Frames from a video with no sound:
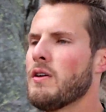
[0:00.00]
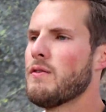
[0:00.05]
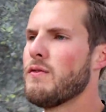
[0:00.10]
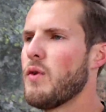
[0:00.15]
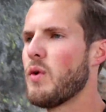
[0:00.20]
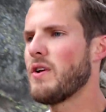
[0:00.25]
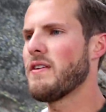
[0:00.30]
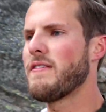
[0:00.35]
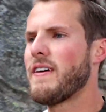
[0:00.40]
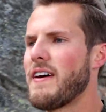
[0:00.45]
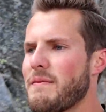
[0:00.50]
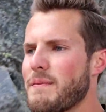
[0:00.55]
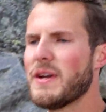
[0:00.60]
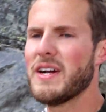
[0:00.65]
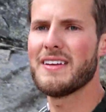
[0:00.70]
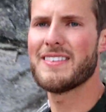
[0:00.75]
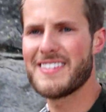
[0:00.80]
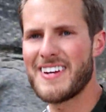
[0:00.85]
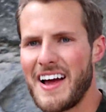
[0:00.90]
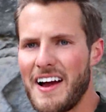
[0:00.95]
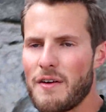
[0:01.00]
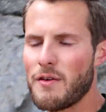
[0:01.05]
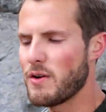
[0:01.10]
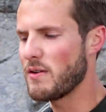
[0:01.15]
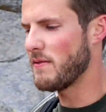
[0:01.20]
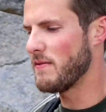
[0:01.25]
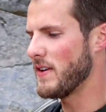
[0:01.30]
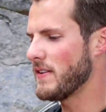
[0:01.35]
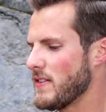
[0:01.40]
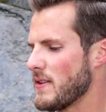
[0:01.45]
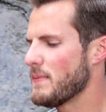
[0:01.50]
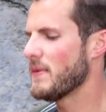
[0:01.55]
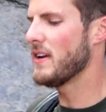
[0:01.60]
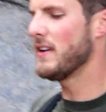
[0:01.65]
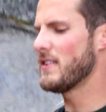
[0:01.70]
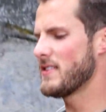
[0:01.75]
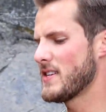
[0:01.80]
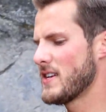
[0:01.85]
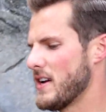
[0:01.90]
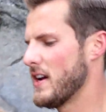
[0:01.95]
45 minutes, an hour and 50
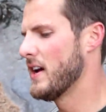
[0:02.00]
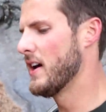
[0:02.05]
minutes.